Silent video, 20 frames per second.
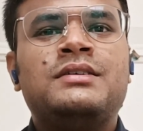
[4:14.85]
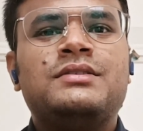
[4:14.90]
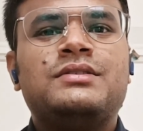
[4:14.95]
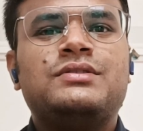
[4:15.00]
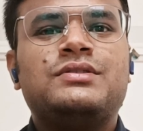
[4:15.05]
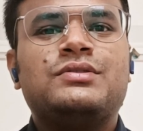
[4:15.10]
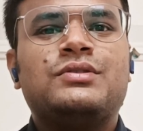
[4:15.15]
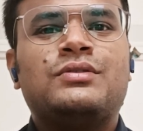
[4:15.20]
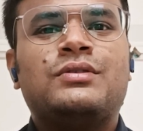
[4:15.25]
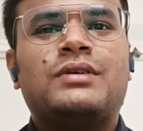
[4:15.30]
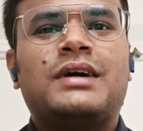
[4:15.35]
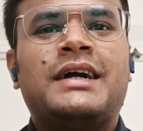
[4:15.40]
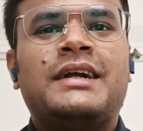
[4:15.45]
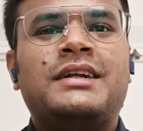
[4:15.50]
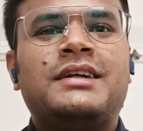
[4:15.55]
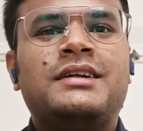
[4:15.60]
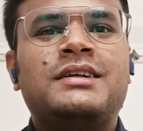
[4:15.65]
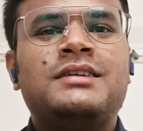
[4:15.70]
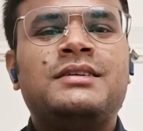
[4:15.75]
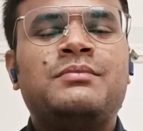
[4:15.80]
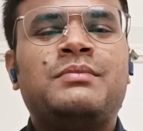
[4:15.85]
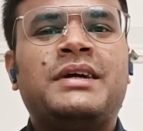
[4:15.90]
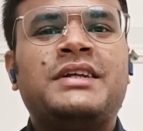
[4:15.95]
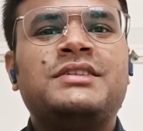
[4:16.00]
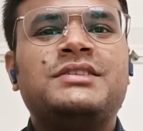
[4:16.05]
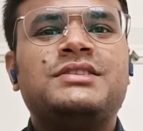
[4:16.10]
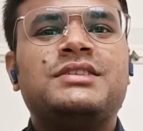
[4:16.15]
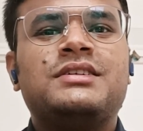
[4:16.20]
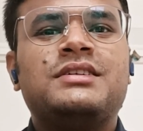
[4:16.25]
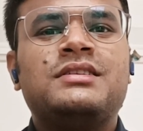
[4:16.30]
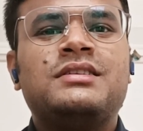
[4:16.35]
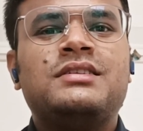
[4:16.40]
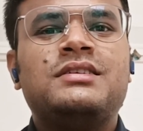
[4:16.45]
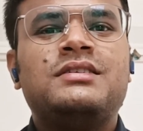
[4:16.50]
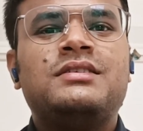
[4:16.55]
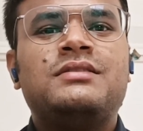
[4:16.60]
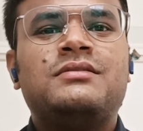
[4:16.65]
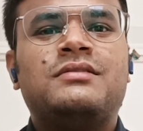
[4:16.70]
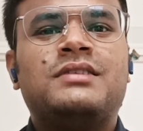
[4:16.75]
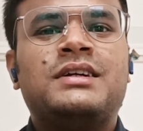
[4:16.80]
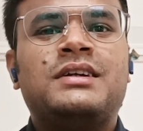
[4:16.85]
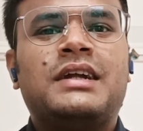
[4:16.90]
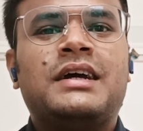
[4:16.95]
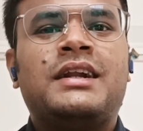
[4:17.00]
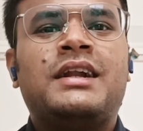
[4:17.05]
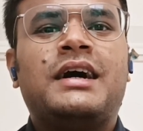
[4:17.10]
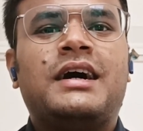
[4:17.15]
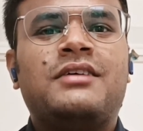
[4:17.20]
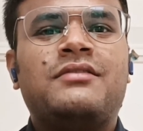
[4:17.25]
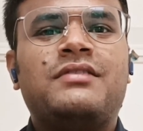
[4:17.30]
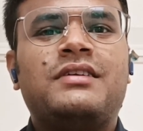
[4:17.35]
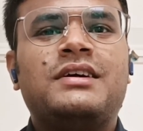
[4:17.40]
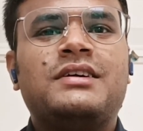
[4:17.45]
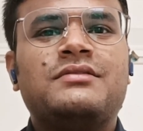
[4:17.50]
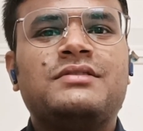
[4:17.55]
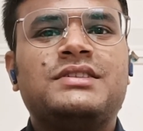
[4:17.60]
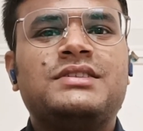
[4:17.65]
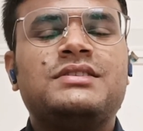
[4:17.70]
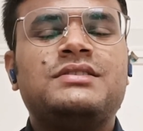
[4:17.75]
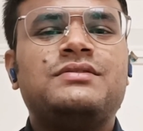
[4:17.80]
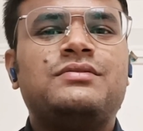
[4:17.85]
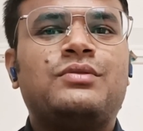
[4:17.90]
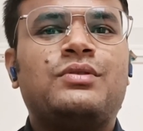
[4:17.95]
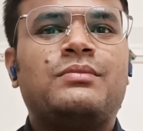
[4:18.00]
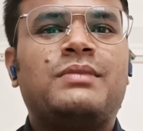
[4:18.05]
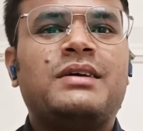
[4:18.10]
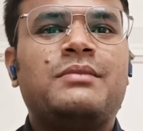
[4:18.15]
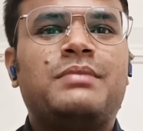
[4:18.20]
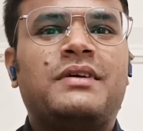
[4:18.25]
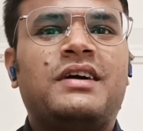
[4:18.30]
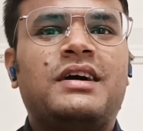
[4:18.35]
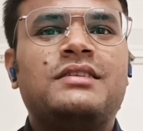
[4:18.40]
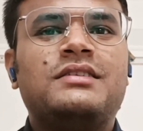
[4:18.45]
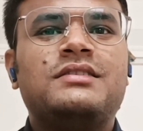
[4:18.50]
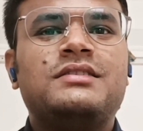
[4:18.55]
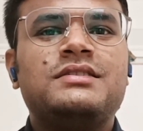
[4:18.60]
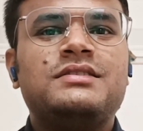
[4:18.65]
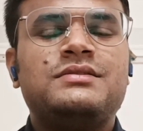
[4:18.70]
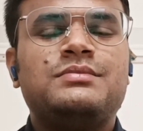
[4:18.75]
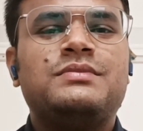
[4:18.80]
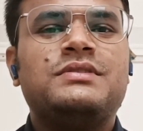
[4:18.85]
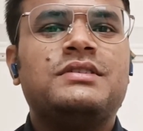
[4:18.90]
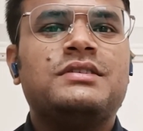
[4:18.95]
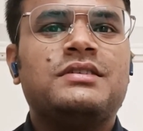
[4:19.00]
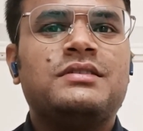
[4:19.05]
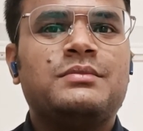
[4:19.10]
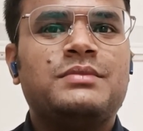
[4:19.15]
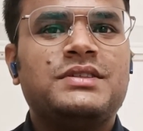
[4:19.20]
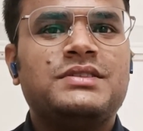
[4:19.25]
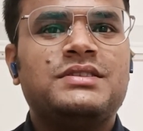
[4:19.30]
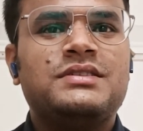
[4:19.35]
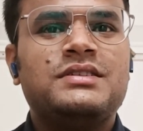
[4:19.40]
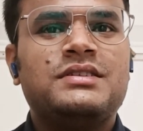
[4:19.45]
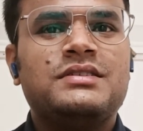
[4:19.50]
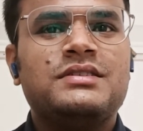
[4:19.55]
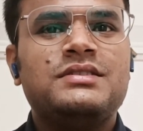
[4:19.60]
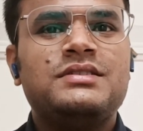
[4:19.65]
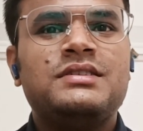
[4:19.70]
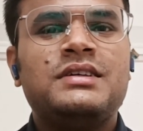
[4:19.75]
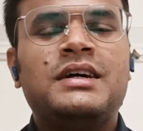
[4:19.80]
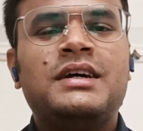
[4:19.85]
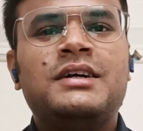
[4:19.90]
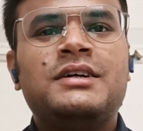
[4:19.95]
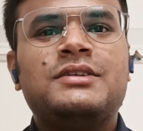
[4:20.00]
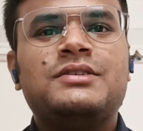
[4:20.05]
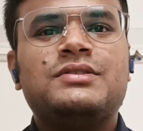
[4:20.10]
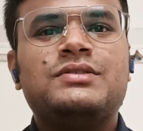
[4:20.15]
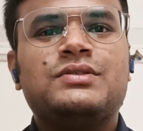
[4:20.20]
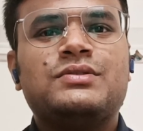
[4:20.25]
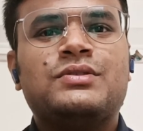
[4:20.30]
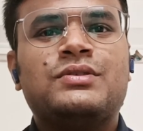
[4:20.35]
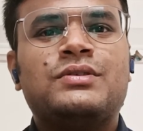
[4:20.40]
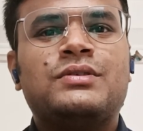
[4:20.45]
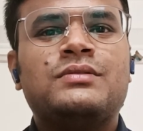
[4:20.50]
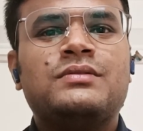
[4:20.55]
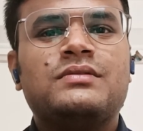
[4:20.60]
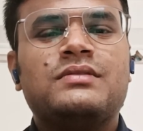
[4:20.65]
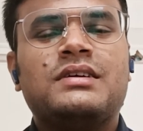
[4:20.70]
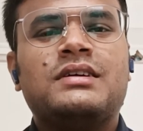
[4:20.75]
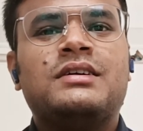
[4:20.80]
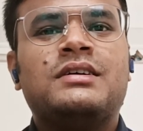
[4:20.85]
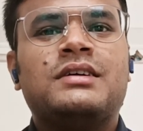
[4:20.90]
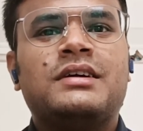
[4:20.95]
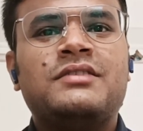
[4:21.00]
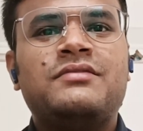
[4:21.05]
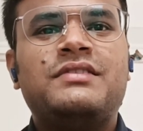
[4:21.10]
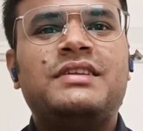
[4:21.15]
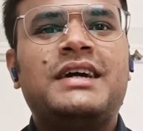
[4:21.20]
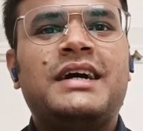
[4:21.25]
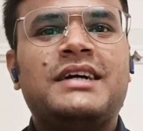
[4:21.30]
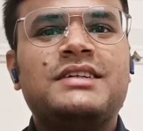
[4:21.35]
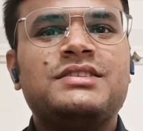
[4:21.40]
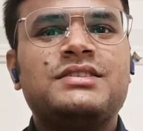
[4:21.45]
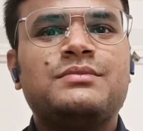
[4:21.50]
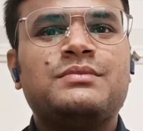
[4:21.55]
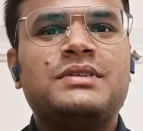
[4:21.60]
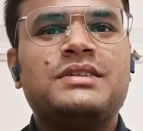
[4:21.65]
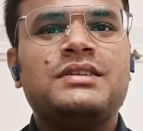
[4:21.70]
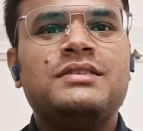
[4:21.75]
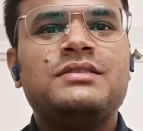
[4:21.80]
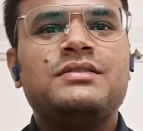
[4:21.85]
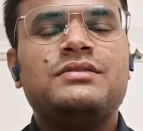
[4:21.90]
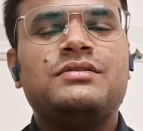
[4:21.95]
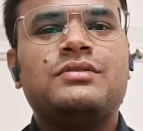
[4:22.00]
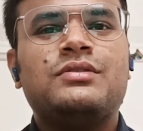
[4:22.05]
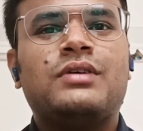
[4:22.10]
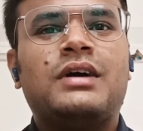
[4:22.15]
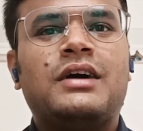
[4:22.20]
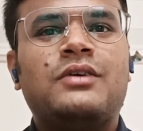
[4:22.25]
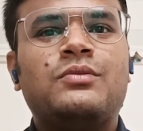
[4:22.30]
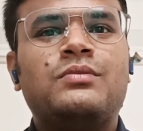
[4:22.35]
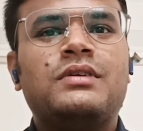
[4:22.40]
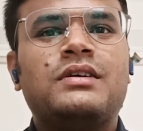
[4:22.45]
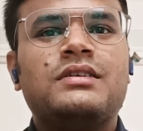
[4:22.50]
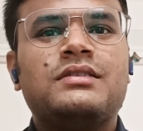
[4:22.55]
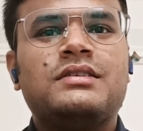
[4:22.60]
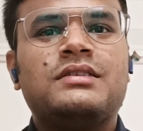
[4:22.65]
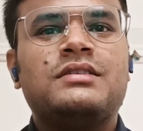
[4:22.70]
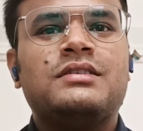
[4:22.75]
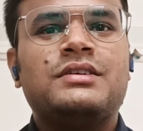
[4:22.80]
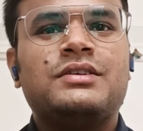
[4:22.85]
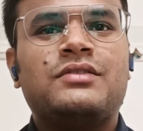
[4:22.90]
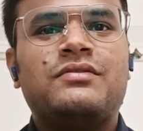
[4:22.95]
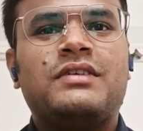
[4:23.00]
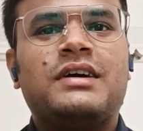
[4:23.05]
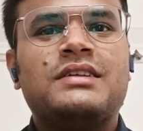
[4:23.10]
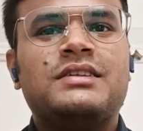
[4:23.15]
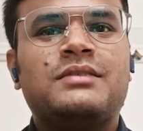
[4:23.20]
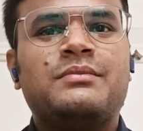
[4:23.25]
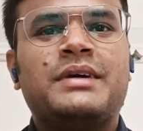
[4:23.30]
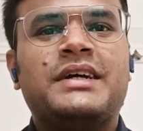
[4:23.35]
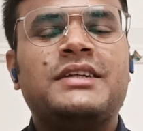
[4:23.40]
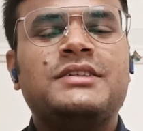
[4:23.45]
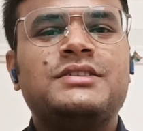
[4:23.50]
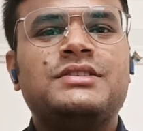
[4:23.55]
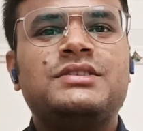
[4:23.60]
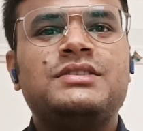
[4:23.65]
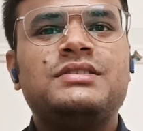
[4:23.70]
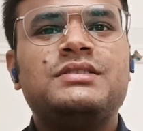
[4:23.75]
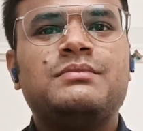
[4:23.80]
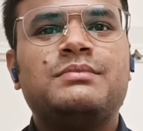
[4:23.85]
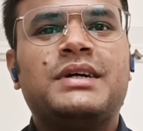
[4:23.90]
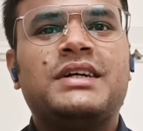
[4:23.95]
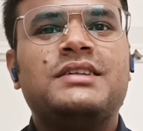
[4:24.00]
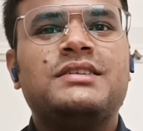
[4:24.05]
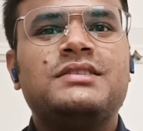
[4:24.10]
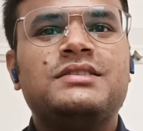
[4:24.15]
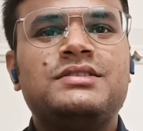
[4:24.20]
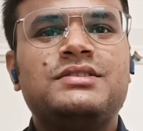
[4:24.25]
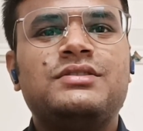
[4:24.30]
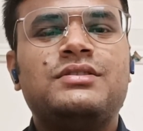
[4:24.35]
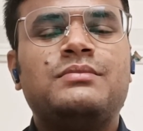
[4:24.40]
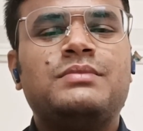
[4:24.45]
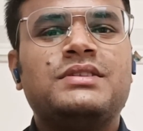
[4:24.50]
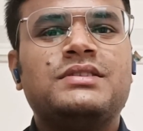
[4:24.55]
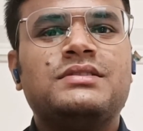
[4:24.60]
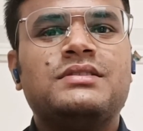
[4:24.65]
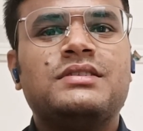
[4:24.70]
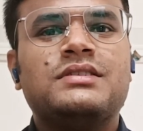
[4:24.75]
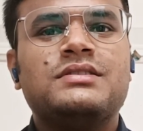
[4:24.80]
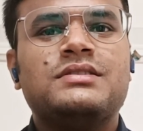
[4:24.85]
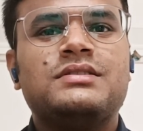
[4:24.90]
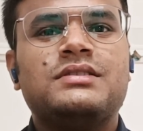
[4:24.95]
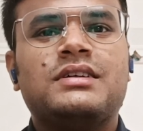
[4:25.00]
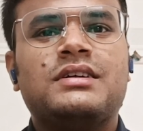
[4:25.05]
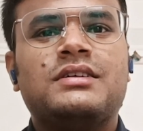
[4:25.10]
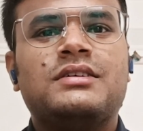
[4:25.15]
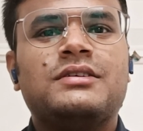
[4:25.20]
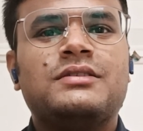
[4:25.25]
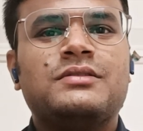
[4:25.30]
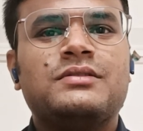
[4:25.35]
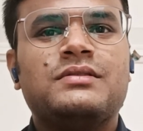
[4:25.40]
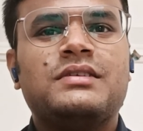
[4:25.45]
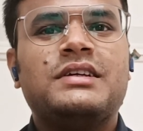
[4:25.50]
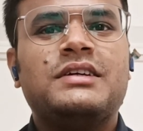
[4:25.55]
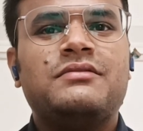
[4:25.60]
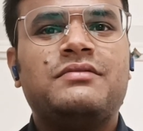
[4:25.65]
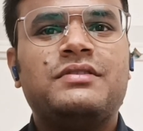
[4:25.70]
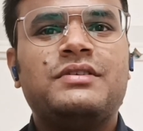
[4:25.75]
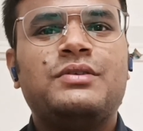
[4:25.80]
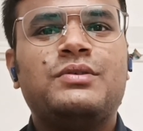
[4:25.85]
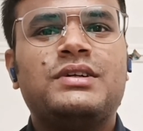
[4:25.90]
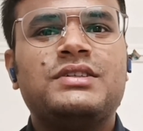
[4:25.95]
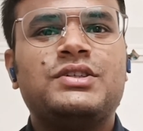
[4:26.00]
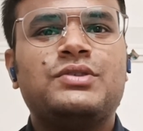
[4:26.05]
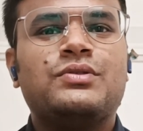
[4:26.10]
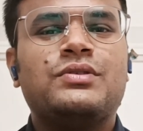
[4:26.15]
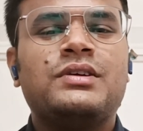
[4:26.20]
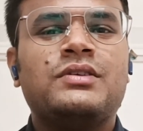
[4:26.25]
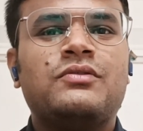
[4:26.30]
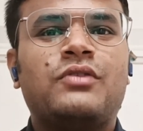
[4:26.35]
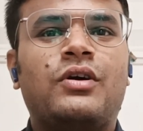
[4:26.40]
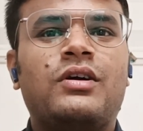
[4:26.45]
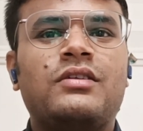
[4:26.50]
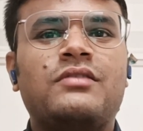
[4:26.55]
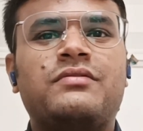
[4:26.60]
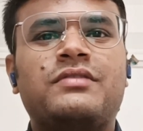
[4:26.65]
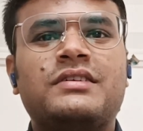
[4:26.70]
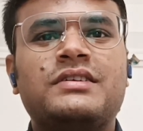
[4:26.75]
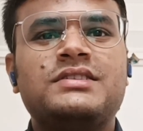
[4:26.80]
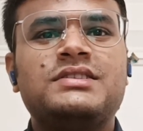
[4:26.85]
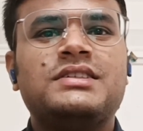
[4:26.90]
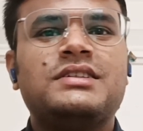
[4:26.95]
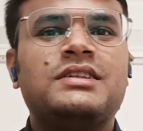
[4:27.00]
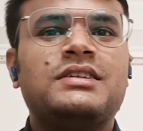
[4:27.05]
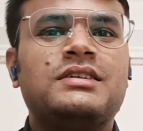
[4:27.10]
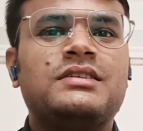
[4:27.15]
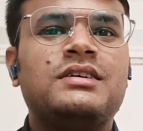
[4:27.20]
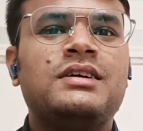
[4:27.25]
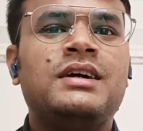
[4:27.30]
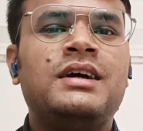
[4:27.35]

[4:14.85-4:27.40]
So I didn't mention the 1.5 lakh which is for my father's business. So if they ask me, so how your father manages your business, if you are showing all funds in